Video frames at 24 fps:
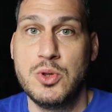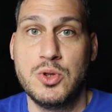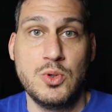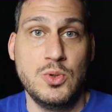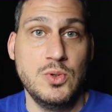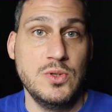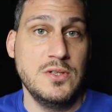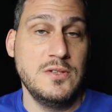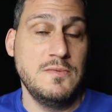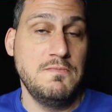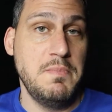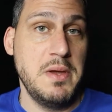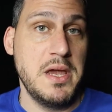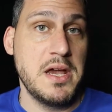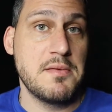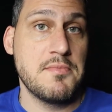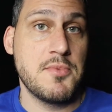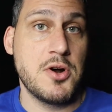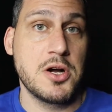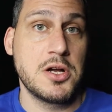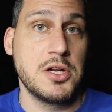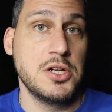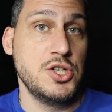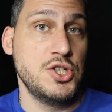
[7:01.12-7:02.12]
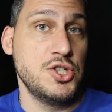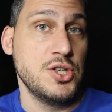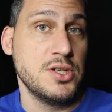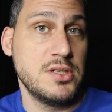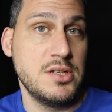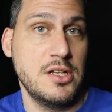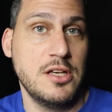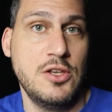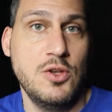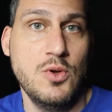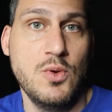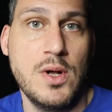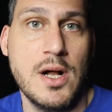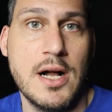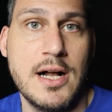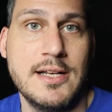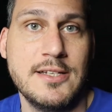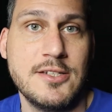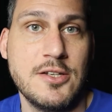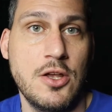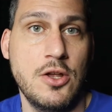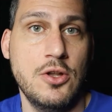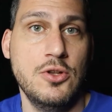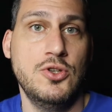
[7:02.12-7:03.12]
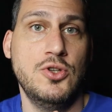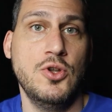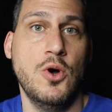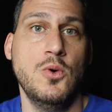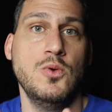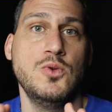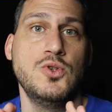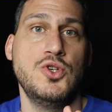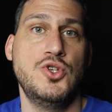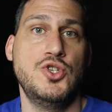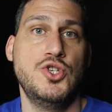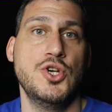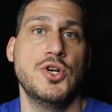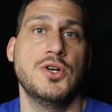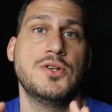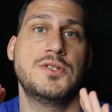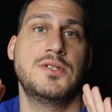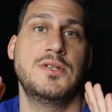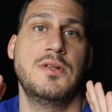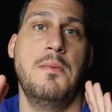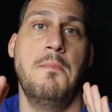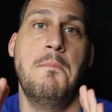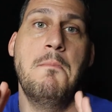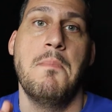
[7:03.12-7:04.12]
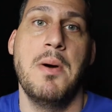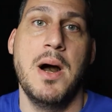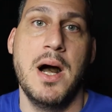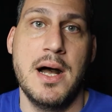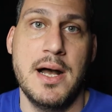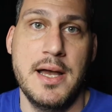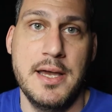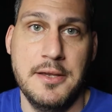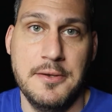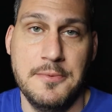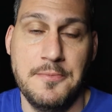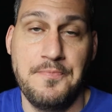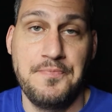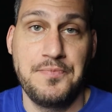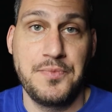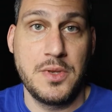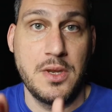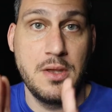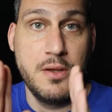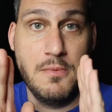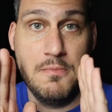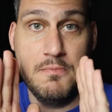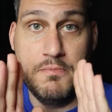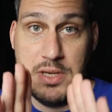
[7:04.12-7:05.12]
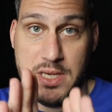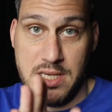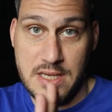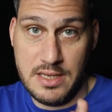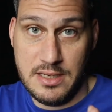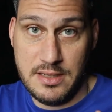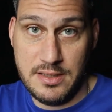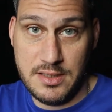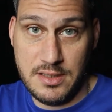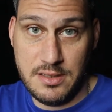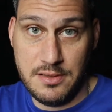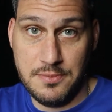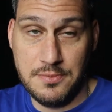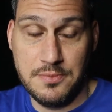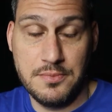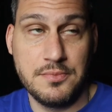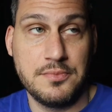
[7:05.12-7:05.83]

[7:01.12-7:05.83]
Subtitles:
through this bear market just like you guys. Don't just buy. Be easy.